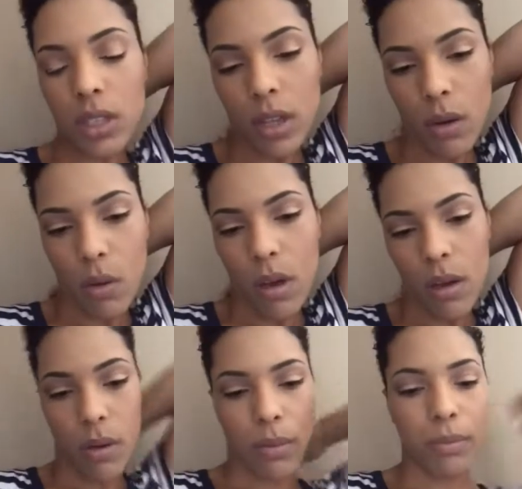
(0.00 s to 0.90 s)

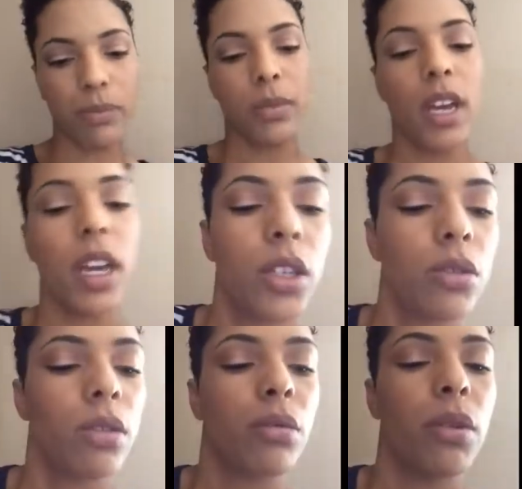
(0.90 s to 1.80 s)
So I
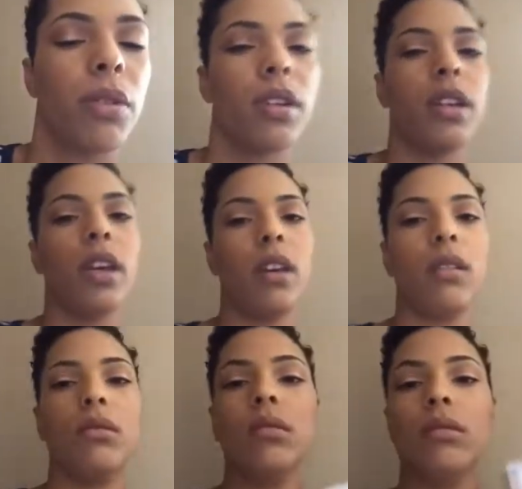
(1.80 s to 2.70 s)
actually wrote it
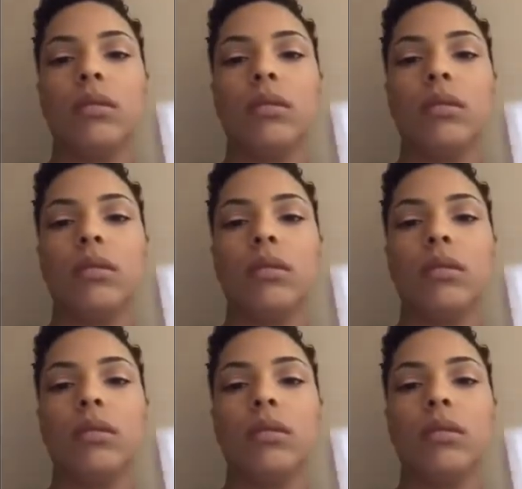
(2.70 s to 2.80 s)
down.